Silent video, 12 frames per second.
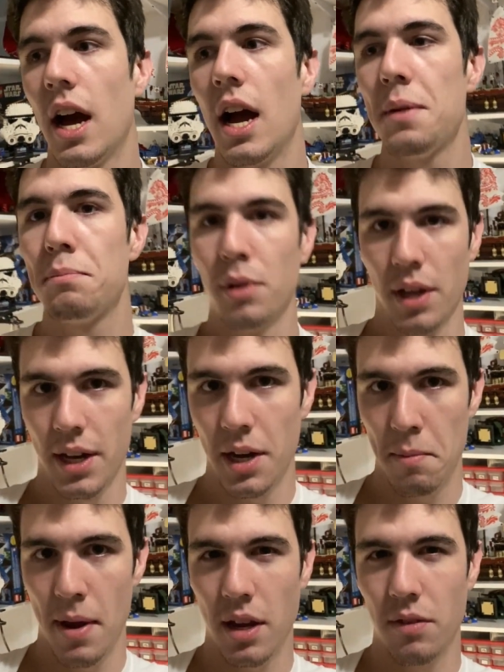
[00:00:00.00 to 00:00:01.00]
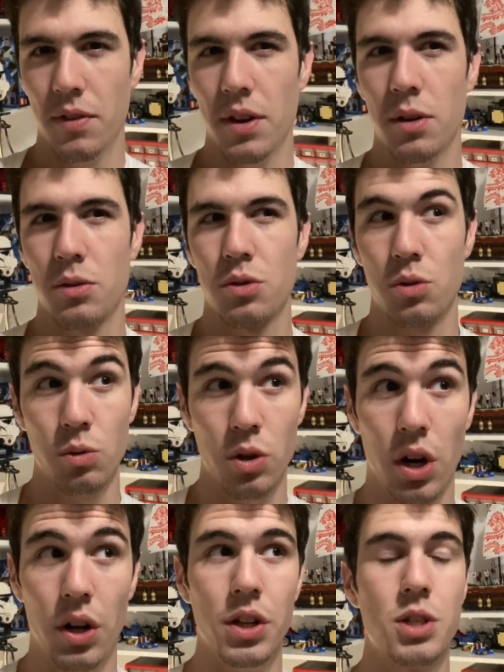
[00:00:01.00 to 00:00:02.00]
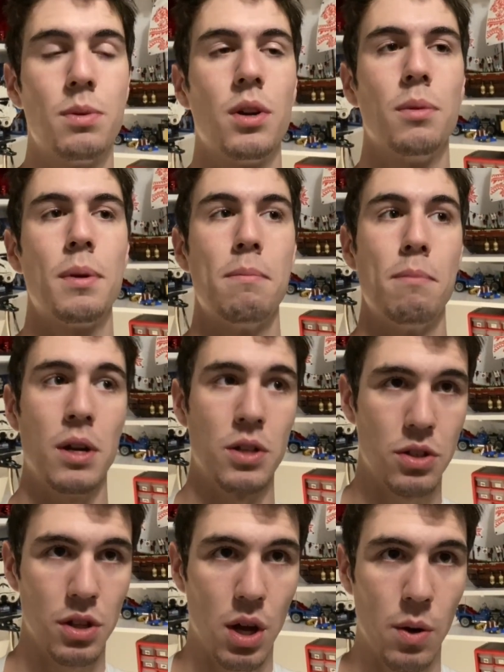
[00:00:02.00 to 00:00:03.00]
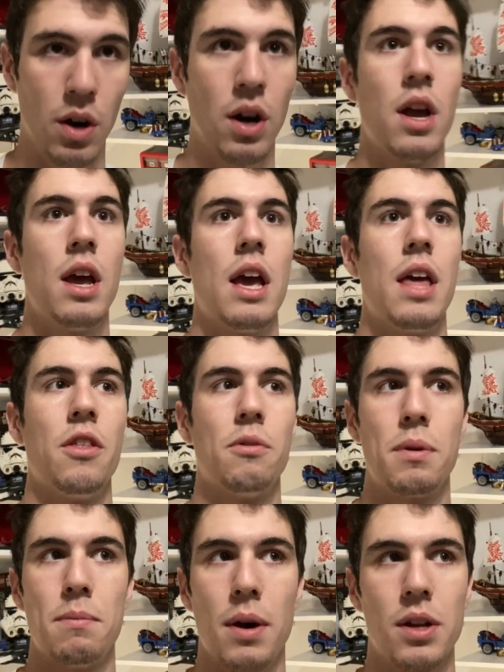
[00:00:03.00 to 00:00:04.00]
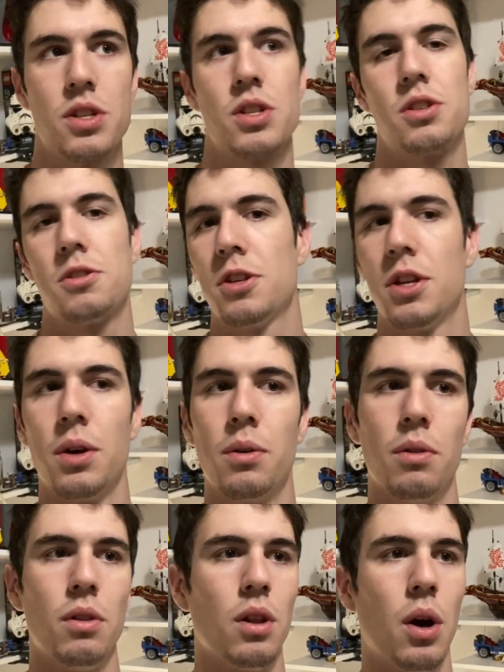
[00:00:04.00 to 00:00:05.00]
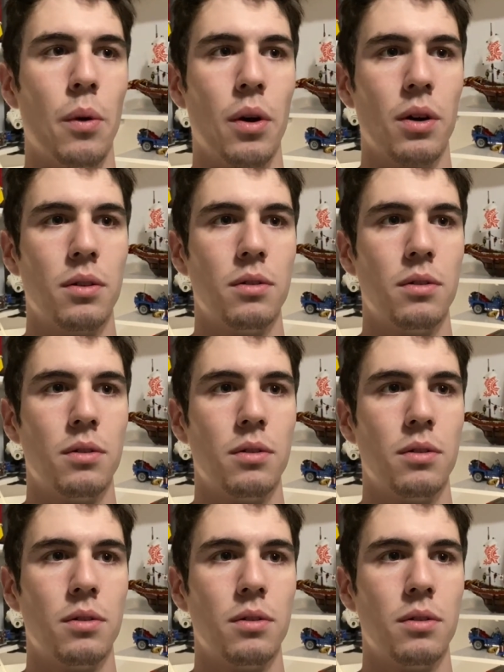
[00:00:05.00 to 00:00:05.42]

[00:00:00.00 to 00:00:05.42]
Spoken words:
I plan on making videos through college, but it'll be much slower and they'll be much, lower,